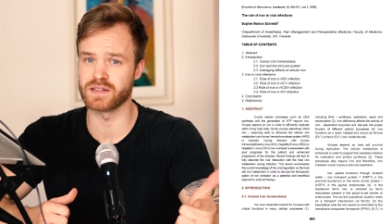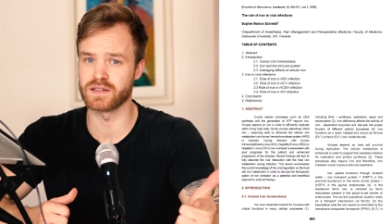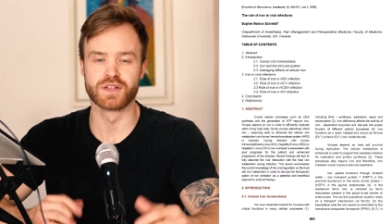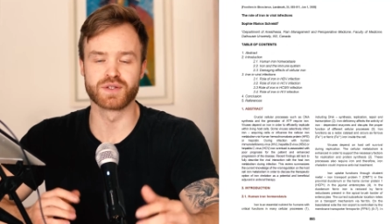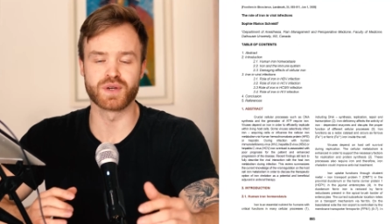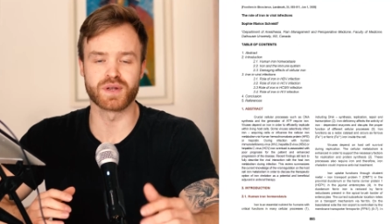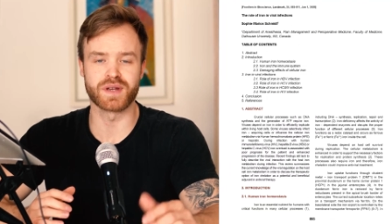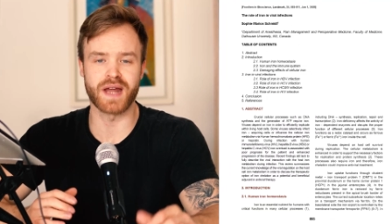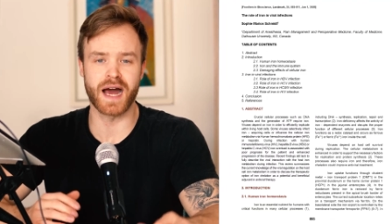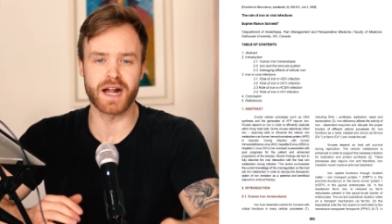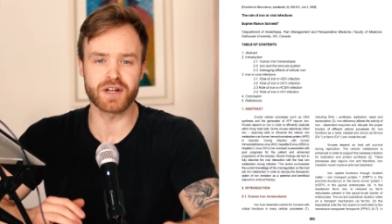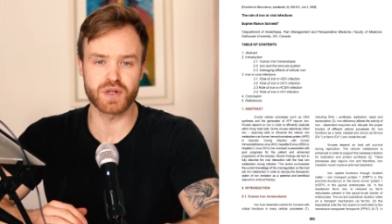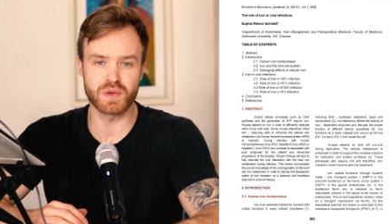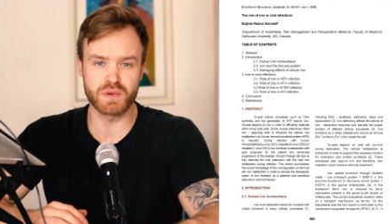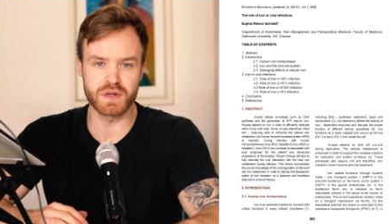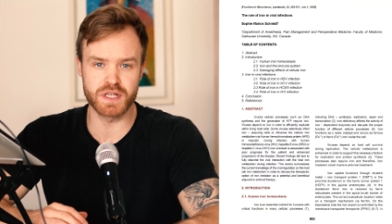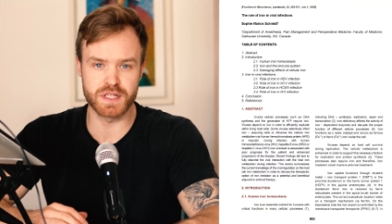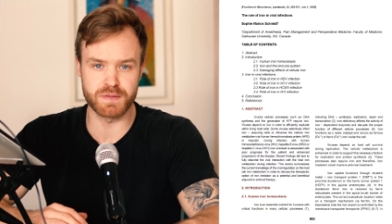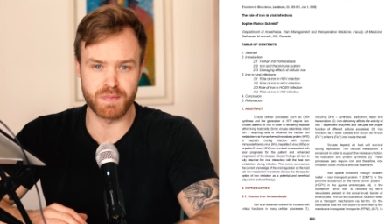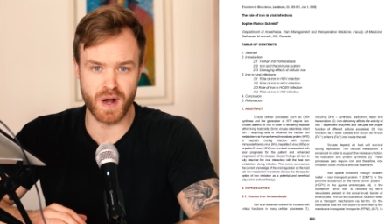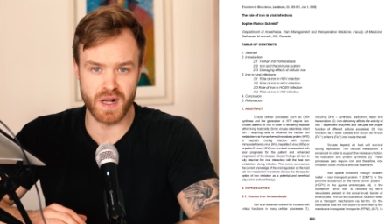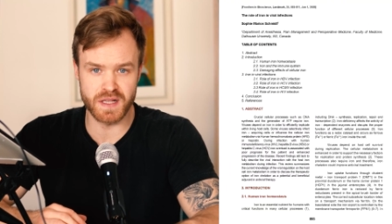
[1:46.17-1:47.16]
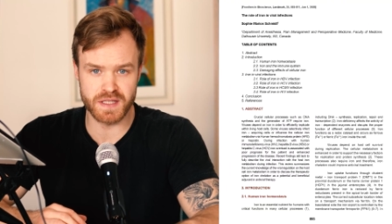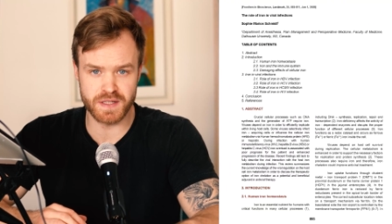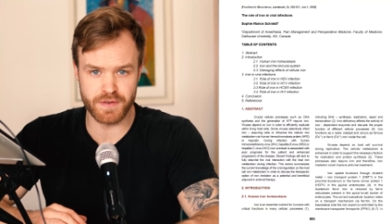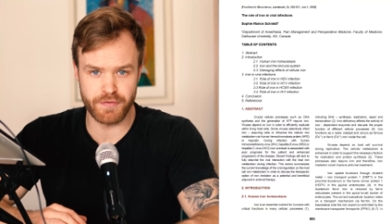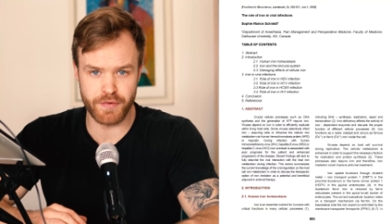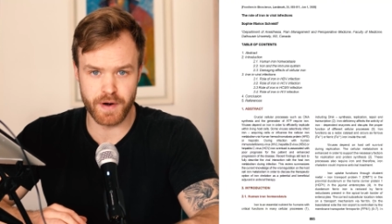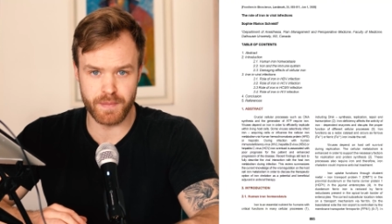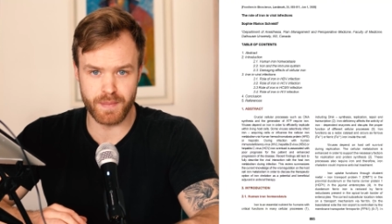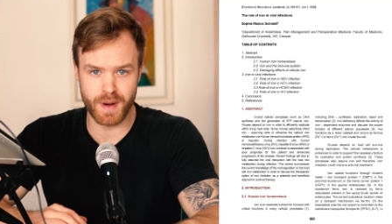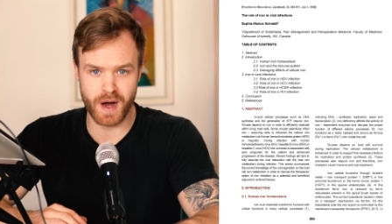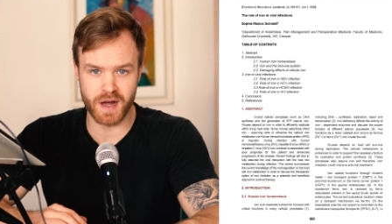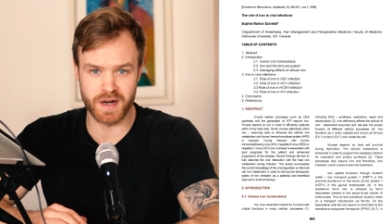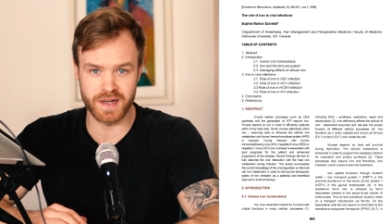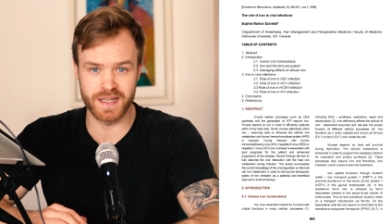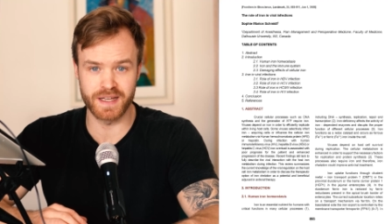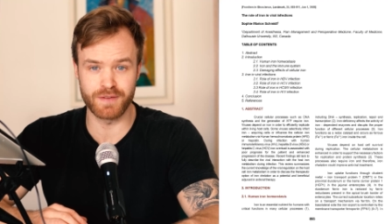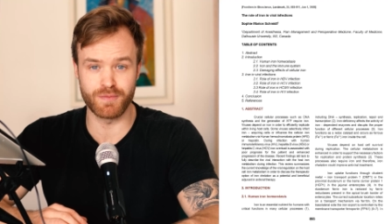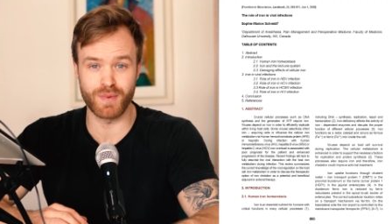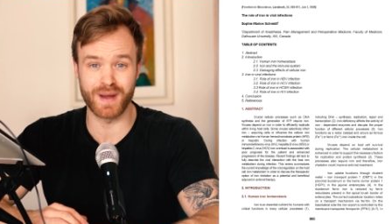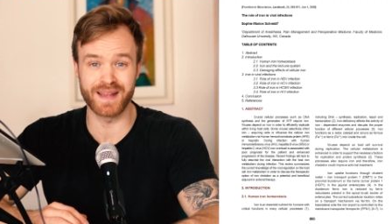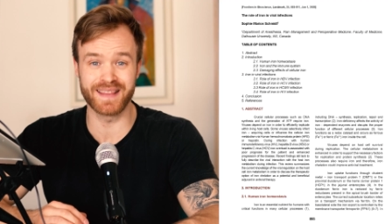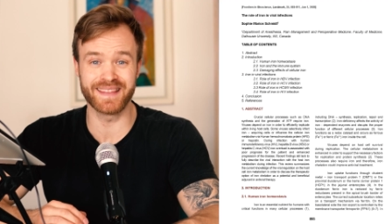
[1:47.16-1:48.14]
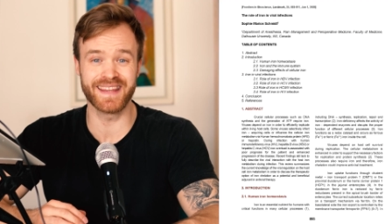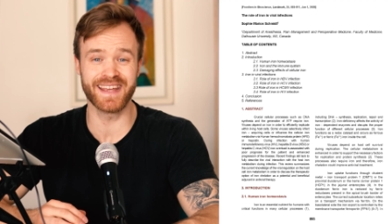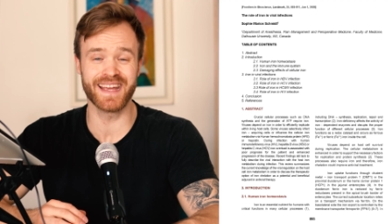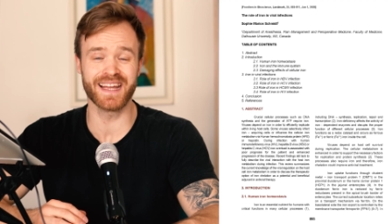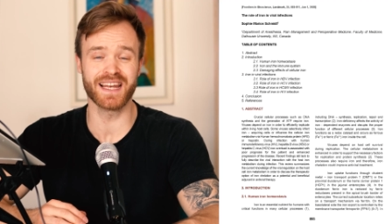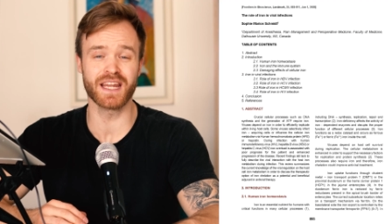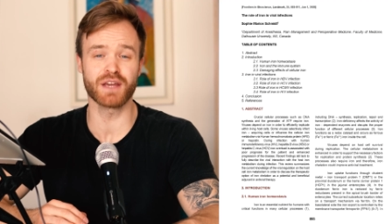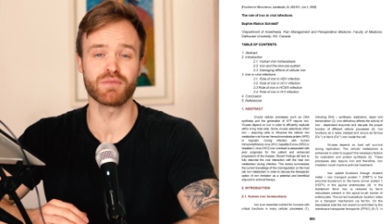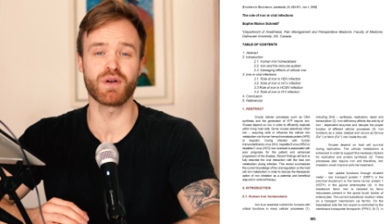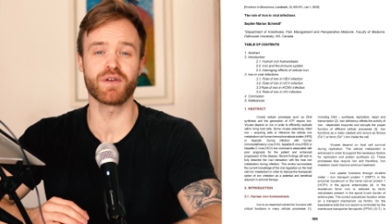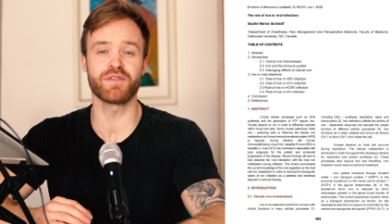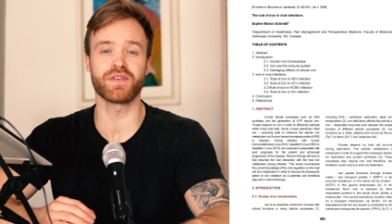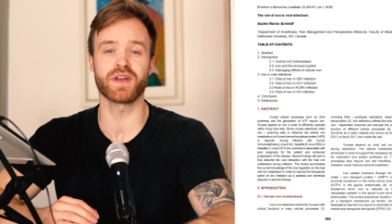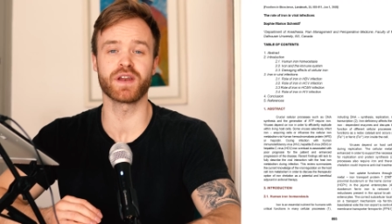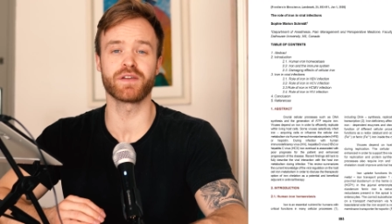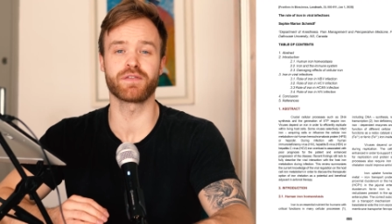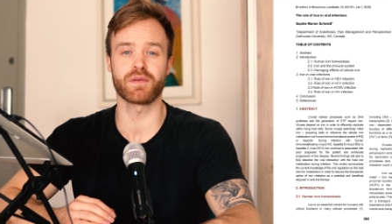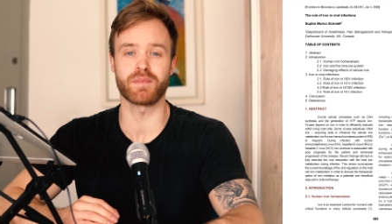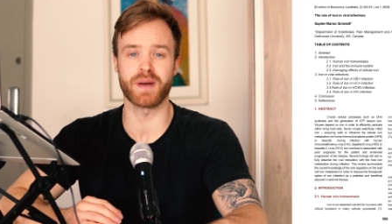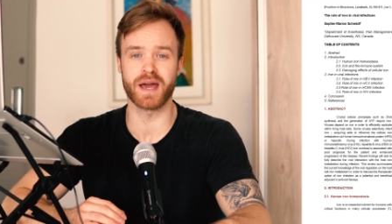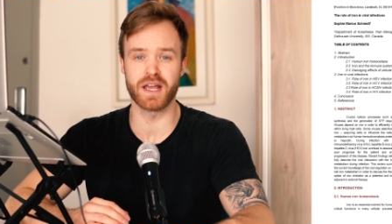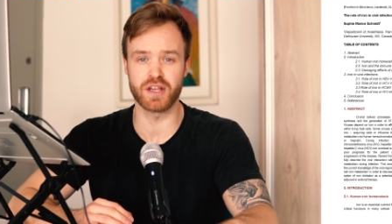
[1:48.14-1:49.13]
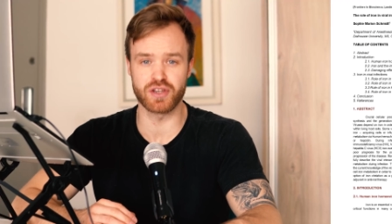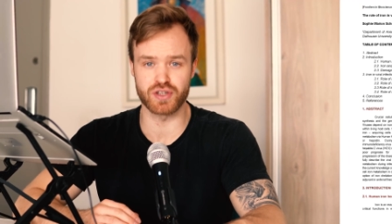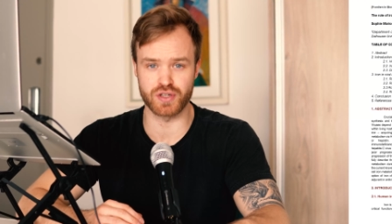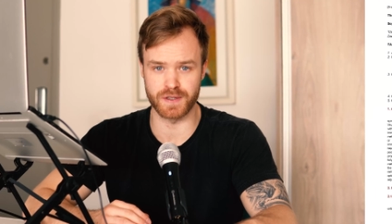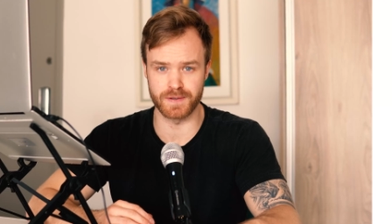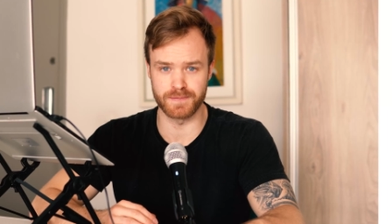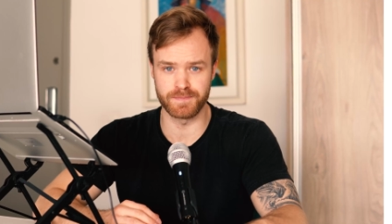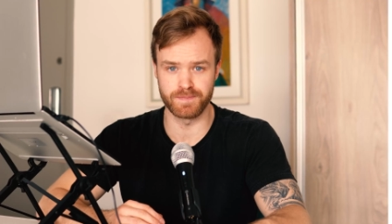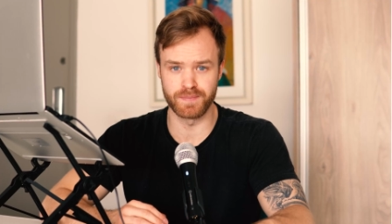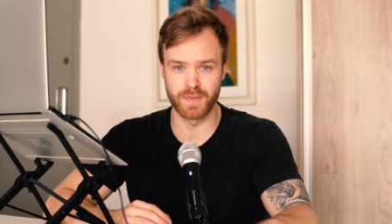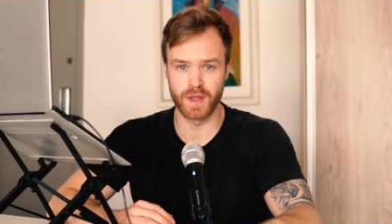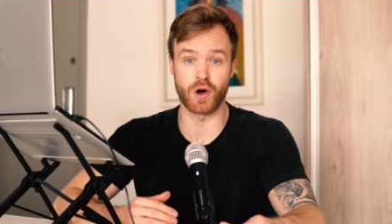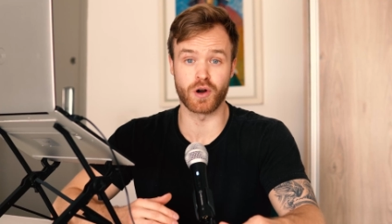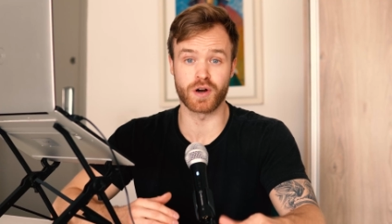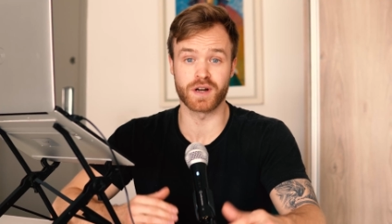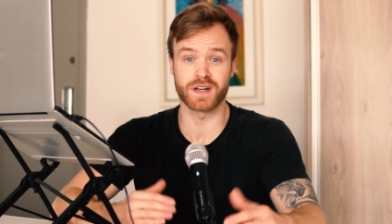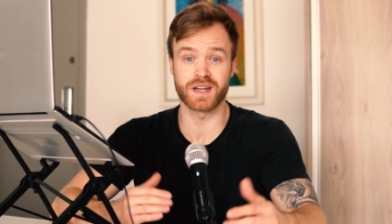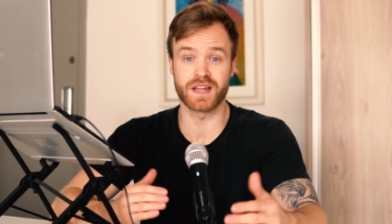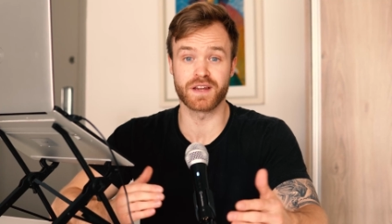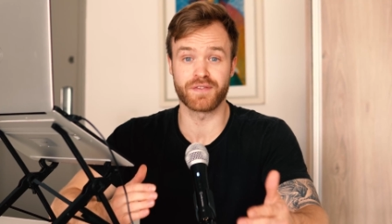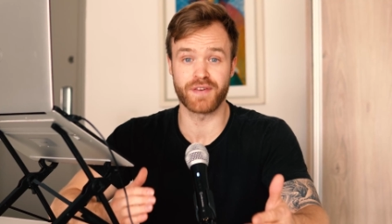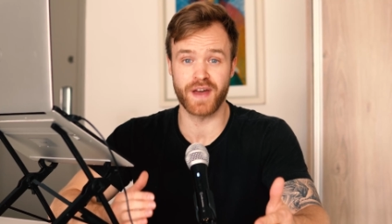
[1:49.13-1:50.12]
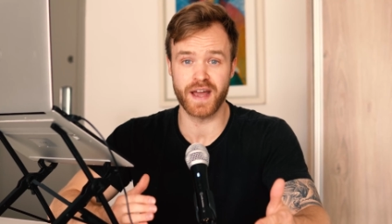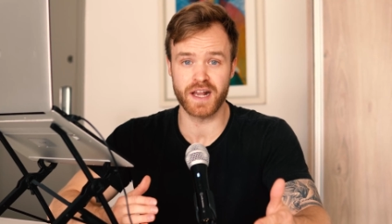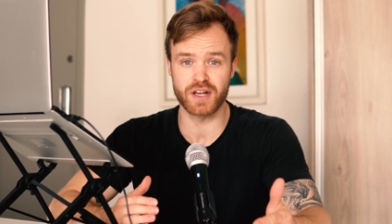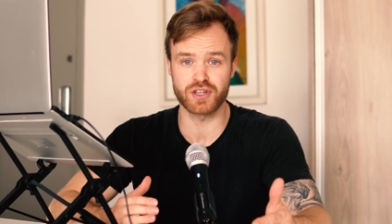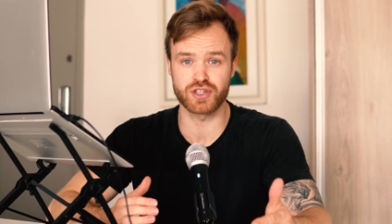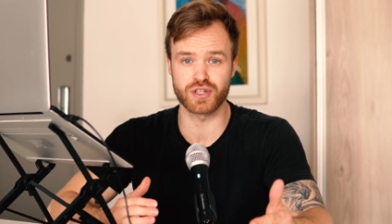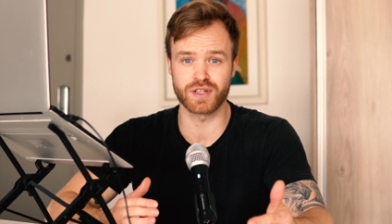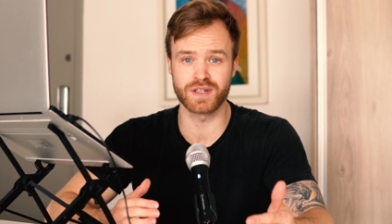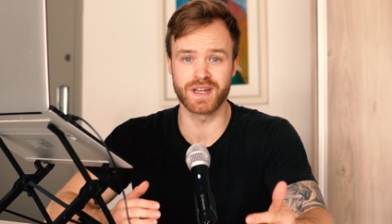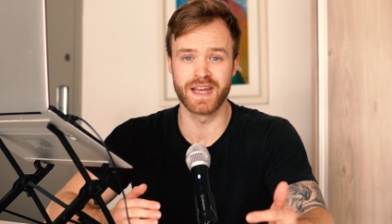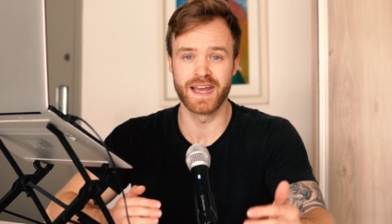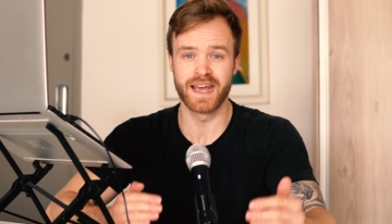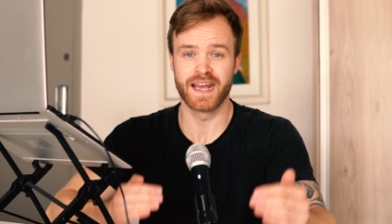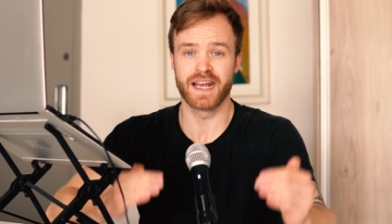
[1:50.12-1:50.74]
So a natural response of our body when dealing with inflammation or an infection